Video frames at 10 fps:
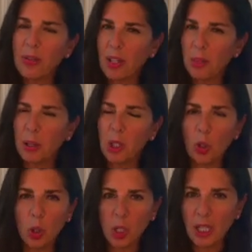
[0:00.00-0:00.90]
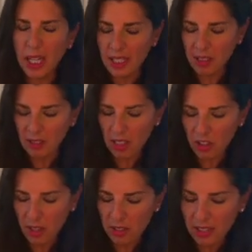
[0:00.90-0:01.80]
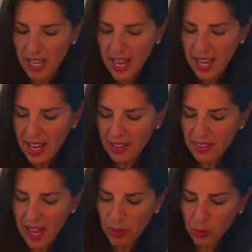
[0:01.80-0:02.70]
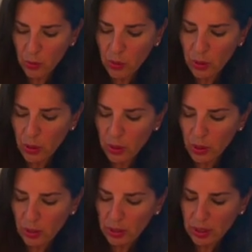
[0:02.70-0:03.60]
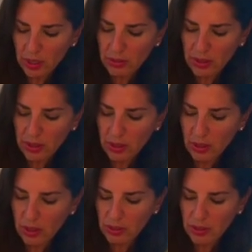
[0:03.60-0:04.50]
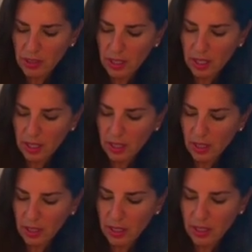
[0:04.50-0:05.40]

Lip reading: They're pure and delicious, and that really is a key